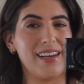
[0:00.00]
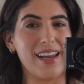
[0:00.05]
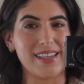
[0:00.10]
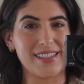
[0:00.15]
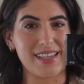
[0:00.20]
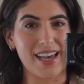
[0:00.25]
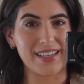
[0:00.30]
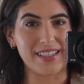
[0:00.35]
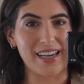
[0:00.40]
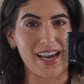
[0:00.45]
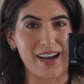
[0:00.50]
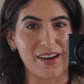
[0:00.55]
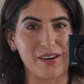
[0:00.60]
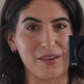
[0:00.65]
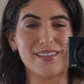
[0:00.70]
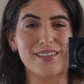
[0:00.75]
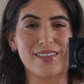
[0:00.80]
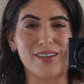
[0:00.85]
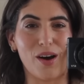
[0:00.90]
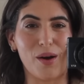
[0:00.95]
let's head
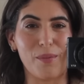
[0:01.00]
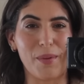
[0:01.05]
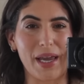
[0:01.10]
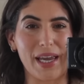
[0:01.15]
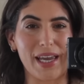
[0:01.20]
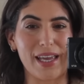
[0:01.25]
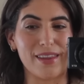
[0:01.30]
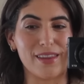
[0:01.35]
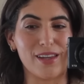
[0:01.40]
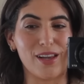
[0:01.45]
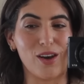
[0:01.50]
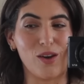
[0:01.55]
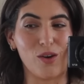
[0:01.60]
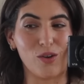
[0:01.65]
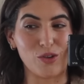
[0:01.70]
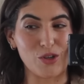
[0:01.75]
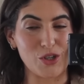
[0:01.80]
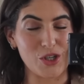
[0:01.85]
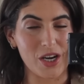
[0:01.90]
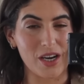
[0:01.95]
out, start making the
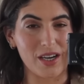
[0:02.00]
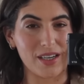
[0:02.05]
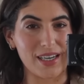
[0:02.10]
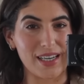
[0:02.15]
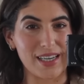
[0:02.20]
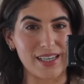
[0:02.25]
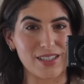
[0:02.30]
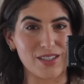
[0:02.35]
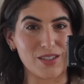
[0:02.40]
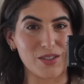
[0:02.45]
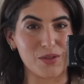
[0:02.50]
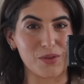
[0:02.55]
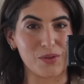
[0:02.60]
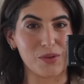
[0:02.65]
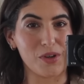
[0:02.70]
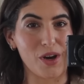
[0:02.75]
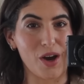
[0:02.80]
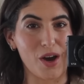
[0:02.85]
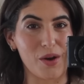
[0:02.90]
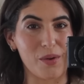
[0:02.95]
long journey to
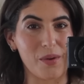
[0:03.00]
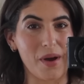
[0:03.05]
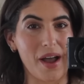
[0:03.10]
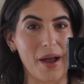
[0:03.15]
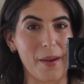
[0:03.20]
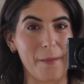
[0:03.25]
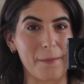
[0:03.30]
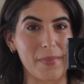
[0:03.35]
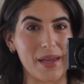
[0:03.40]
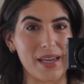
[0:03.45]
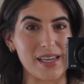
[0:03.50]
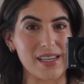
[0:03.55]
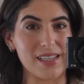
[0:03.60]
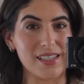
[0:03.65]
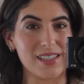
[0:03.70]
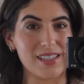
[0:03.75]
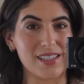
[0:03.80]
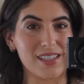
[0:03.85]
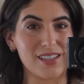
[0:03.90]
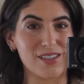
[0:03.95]
go and
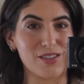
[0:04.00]
meet